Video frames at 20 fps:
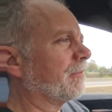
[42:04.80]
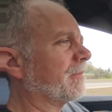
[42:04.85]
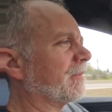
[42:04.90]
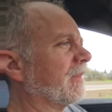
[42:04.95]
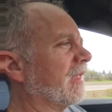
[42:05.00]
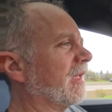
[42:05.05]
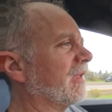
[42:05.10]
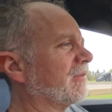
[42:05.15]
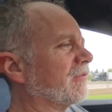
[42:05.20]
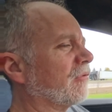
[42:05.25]

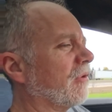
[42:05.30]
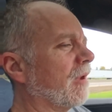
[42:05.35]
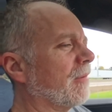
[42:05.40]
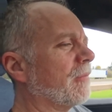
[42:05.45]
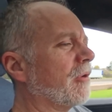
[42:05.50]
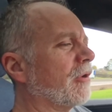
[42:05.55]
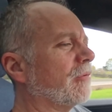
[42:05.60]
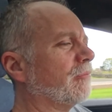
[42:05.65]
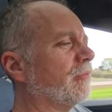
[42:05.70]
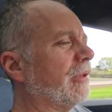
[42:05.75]
Yeah, so I'm
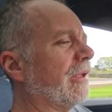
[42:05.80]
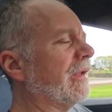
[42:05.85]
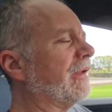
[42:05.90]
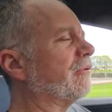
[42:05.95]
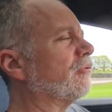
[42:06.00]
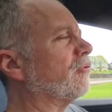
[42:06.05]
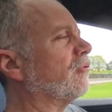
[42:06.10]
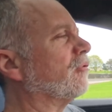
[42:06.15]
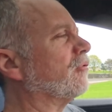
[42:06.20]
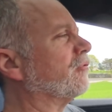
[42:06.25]
on
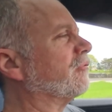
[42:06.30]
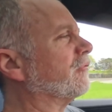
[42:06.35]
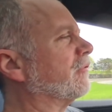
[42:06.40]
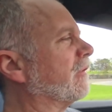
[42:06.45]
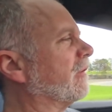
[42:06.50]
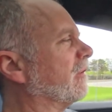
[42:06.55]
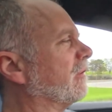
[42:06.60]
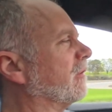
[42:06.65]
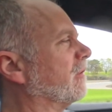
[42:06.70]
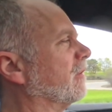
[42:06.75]
plain old
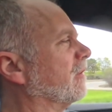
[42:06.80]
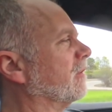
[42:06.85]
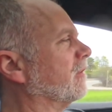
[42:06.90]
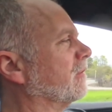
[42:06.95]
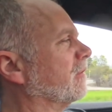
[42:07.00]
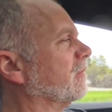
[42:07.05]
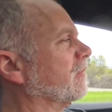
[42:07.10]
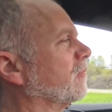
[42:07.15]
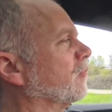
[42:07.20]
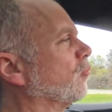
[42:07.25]

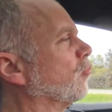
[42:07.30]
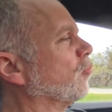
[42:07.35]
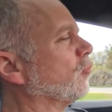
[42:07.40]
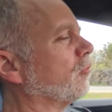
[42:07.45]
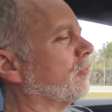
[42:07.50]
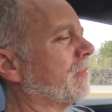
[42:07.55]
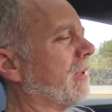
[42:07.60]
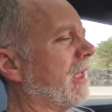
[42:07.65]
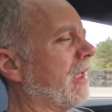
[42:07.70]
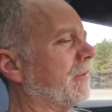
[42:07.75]

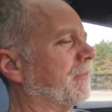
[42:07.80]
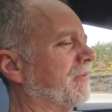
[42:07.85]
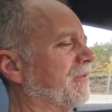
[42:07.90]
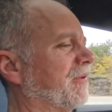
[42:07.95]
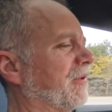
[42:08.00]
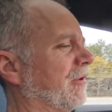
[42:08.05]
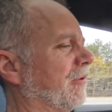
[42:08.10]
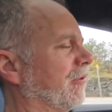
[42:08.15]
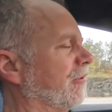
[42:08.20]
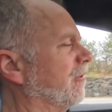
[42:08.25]
Google Maps
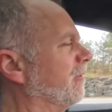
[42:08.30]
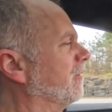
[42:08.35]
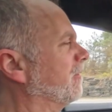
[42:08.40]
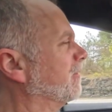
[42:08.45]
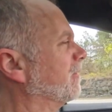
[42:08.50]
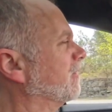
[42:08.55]
here.